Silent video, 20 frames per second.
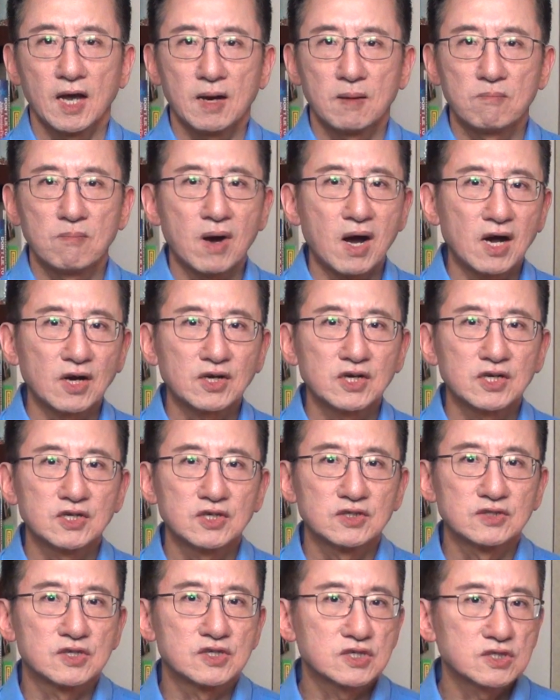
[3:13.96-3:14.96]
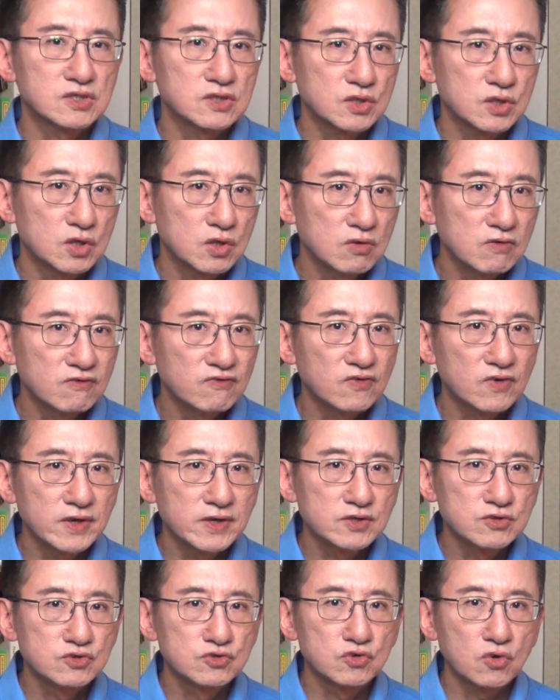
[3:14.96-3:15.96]
Marketers
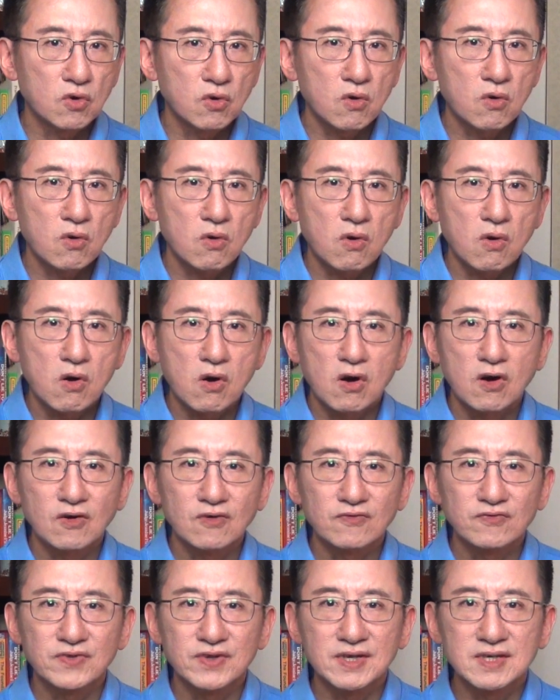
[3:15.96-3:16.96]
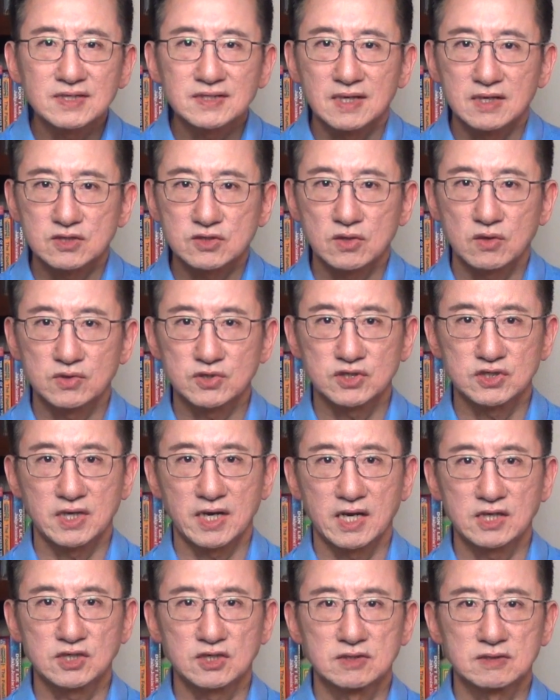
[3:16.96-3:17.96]
skillfully draw on these
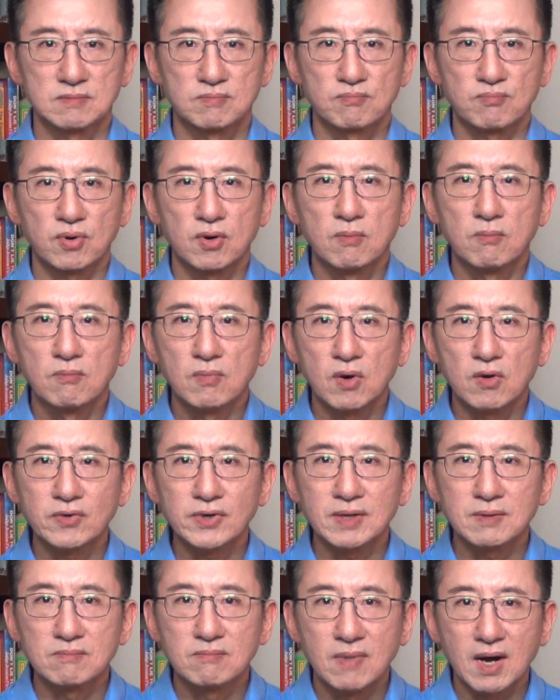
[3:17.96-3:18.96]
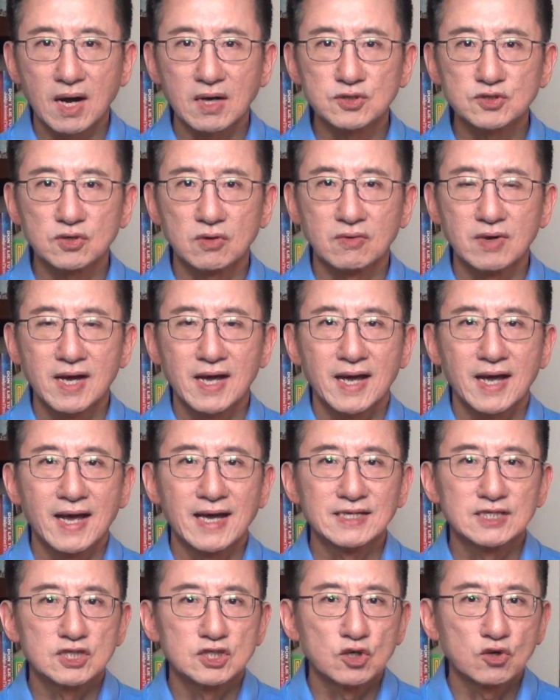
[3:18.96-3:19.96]
associations, promoting Mahjong
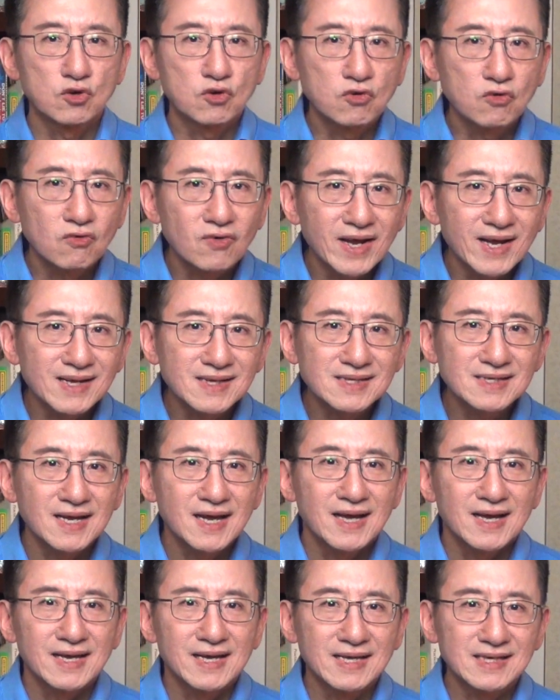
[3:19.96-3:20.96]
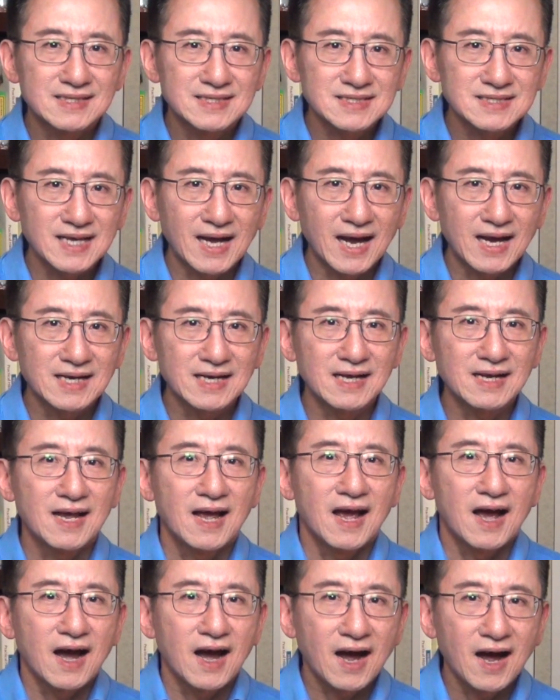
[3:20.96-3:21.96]
as the great, exciting,
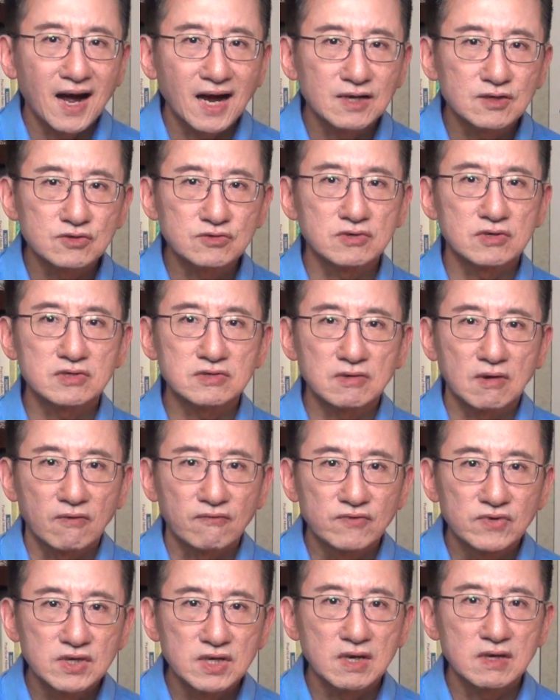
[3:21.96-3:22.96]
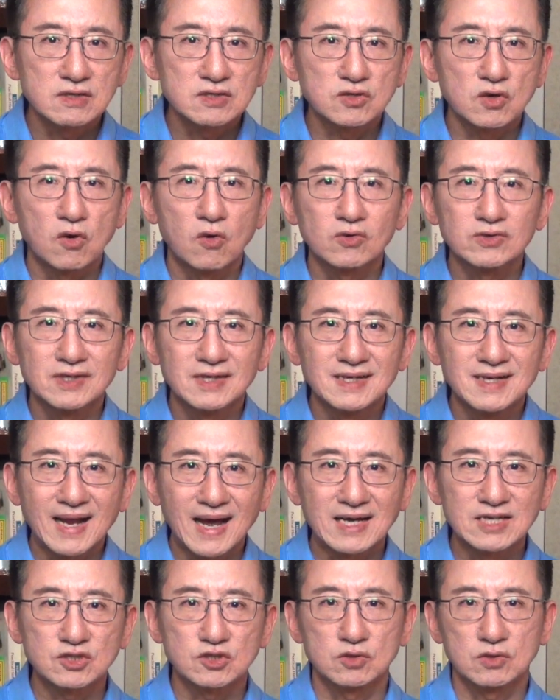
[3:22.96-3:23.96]
hundreds of years old
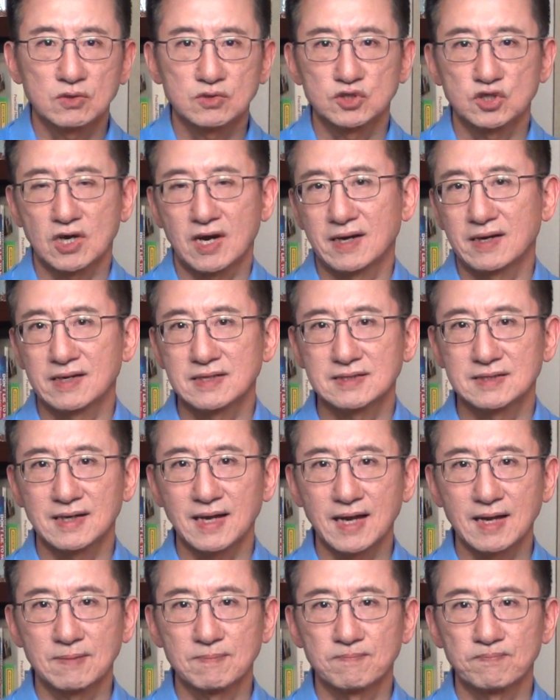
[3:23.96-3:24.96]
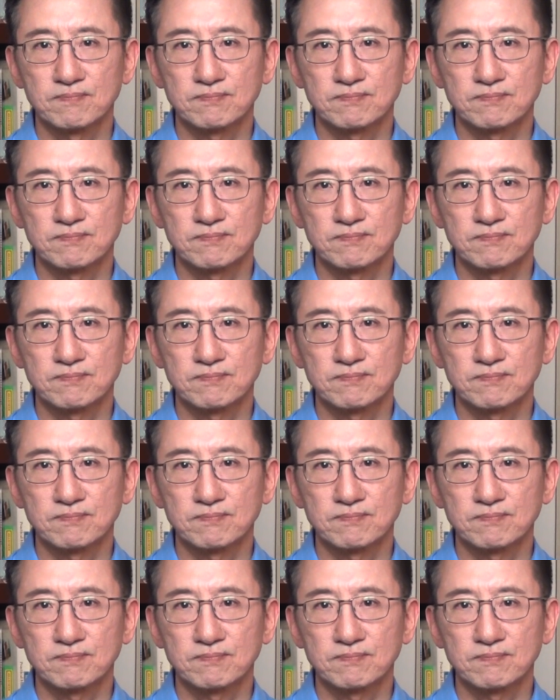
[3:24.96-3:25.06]
national Chinese game,